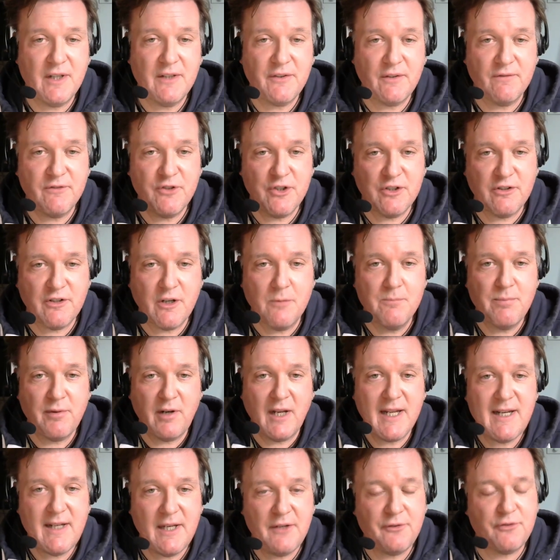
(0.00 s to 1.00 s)
have
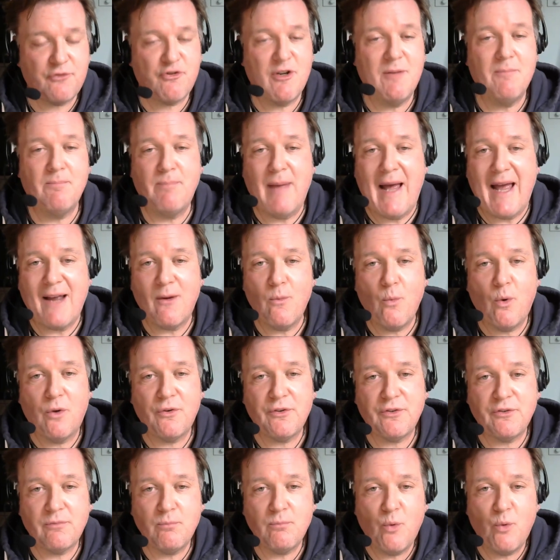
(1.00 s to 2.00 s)
completely stripped back
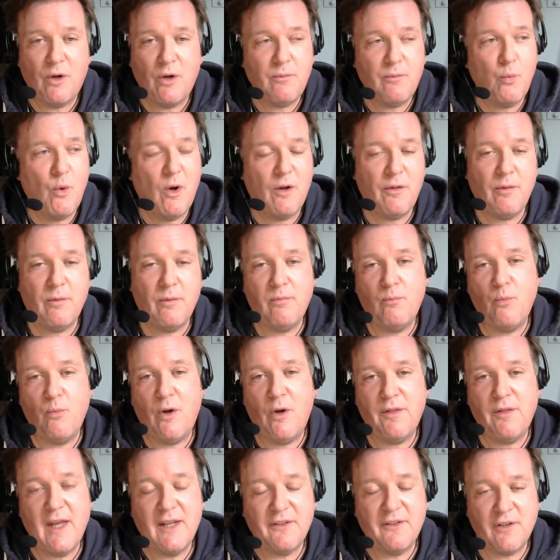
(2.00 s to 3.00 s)
what
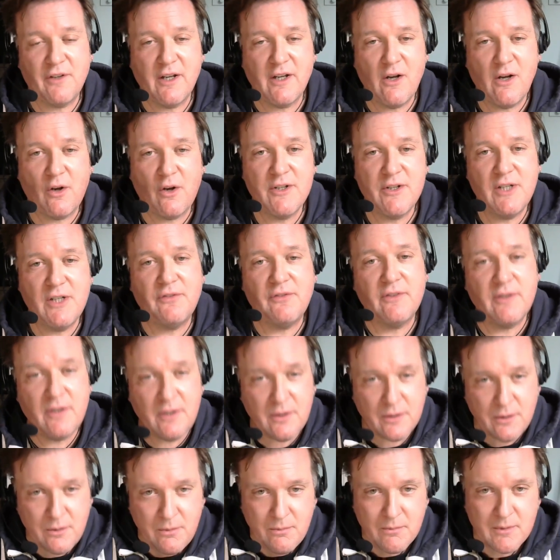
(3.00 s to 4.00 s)
their psychologists
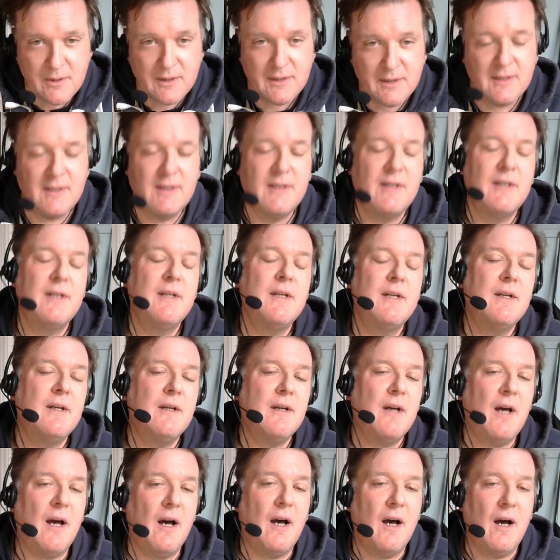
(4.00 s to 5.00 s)
do,
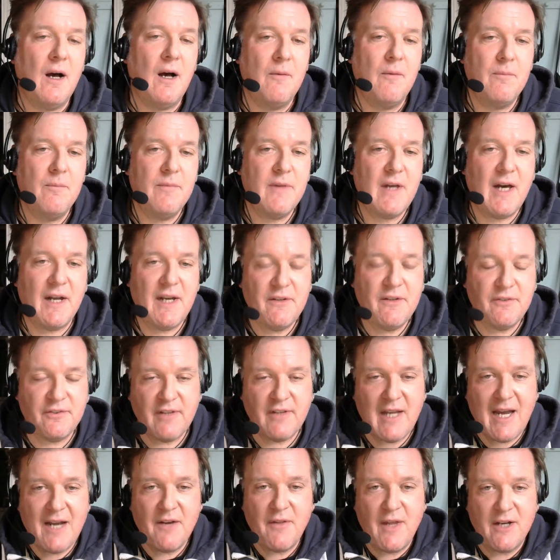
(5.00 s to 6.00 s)
and
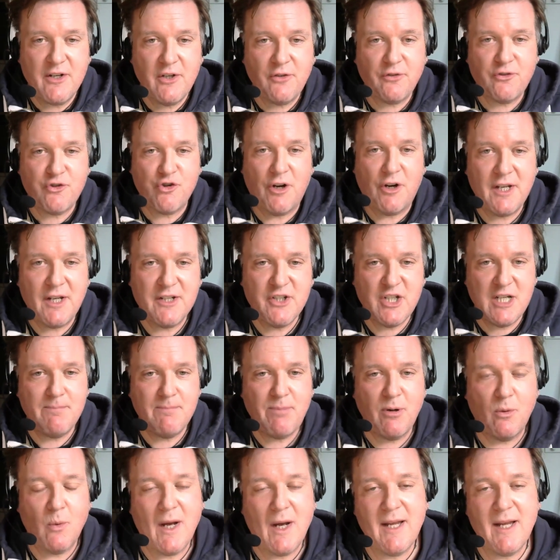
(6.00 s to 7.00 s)
instead they're just trying to chip
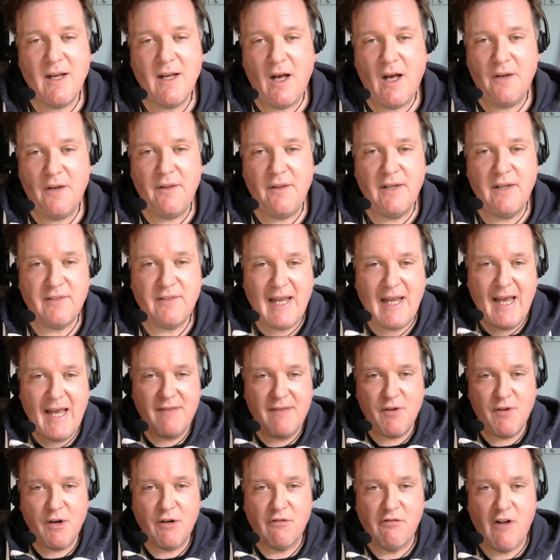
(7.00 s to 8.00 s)
away at this
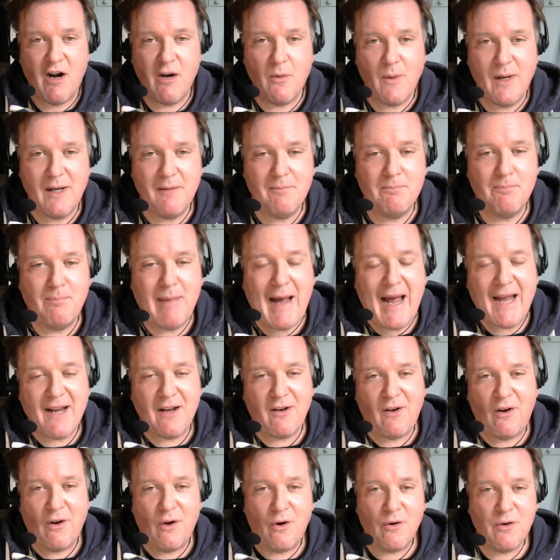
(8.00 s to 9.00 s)
ever-growing
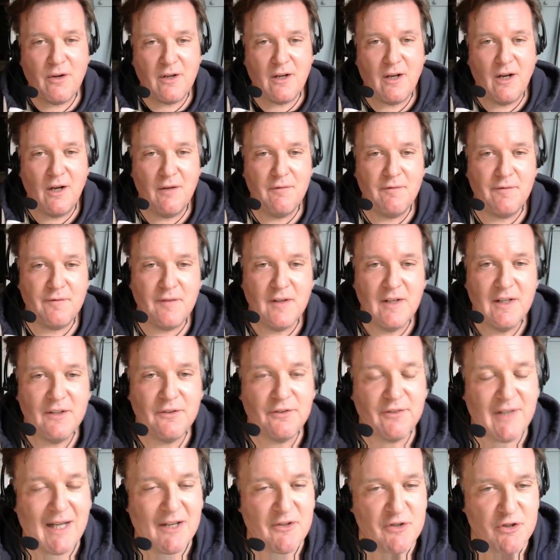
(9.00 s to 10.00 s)
backlog of
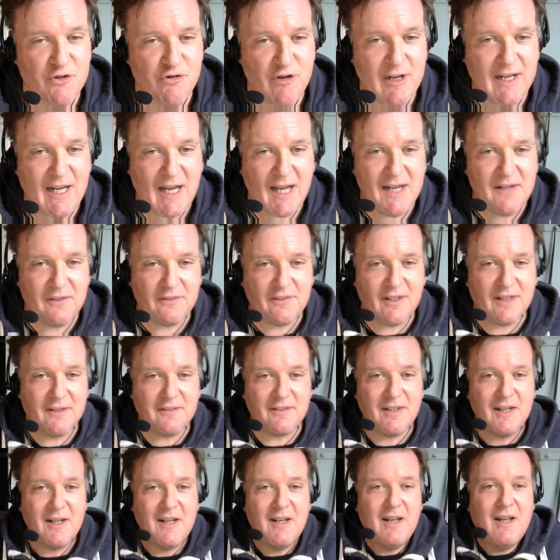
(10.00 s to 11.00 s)
statutory cases.
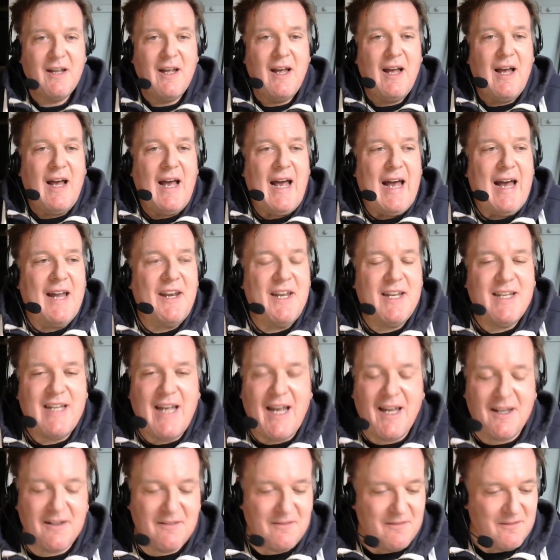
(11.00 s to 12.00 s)
And again,